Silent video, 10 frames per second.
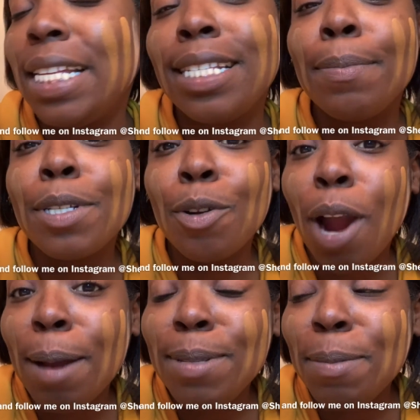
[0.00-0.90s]

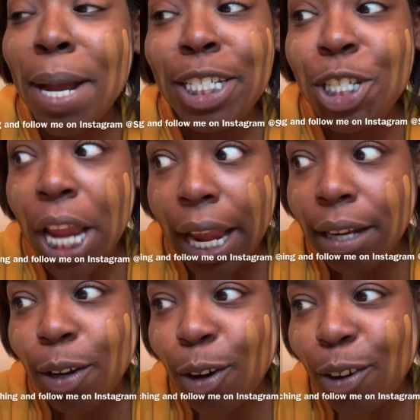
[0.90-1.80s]
Subscribe to my
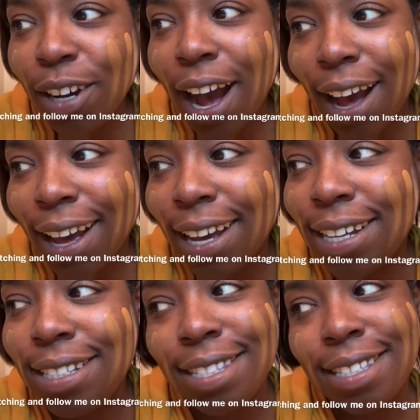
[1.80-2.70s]
channel,
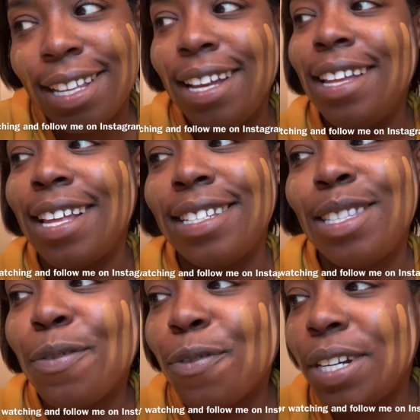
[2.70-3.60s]
guys. That's
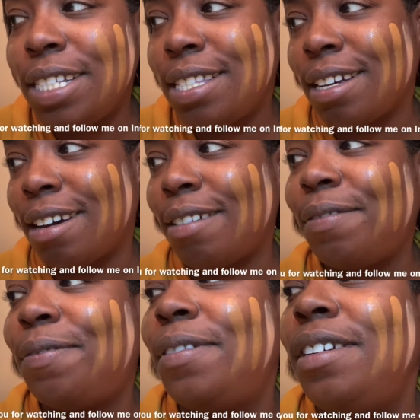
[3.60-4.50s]
the free stuff.
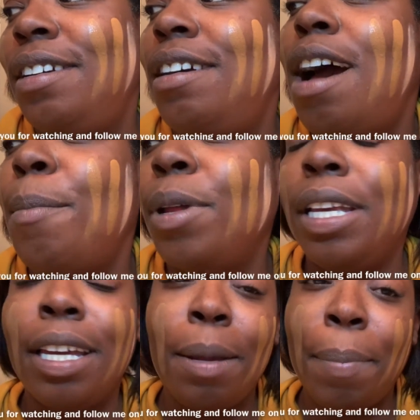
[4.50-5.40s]
I'm
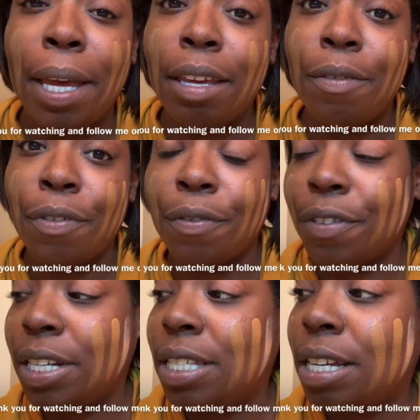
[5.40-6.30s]
only gonna beg you for
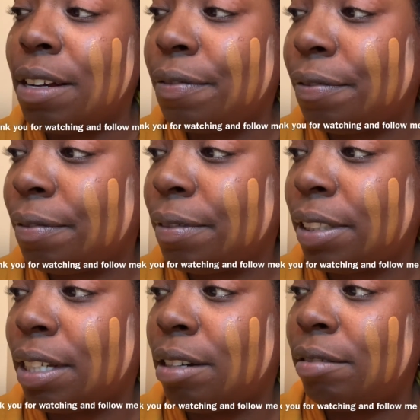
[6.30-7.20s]
free stuff,
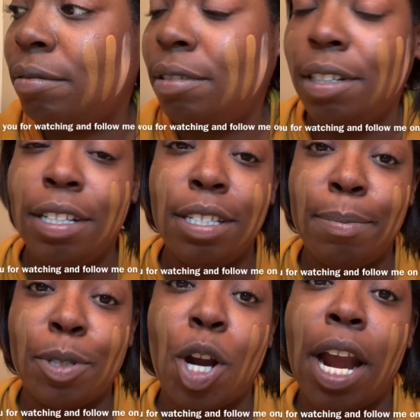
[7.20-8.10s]
so
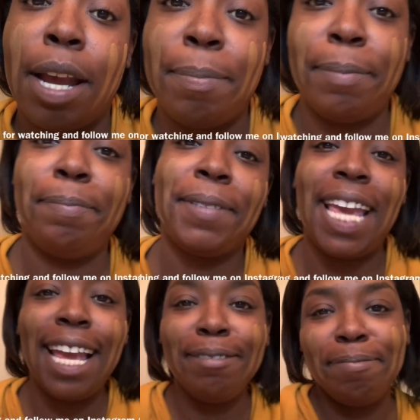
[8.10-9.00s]
subscribe.
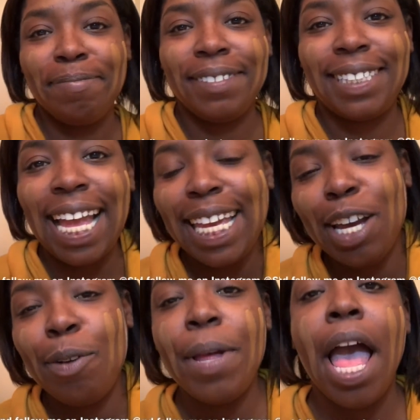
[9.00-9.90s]
Okay, thank
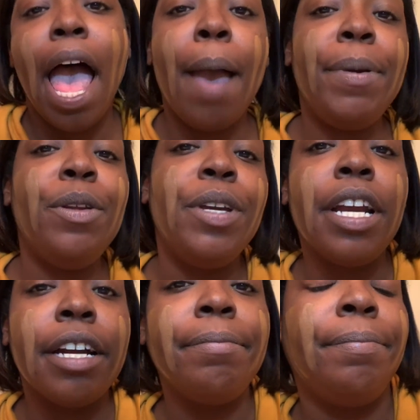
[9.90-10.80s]
you. Happy New
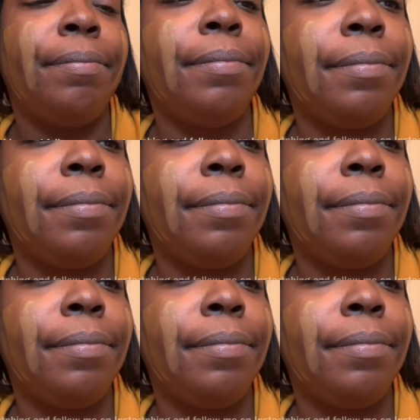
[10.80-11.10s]
Year.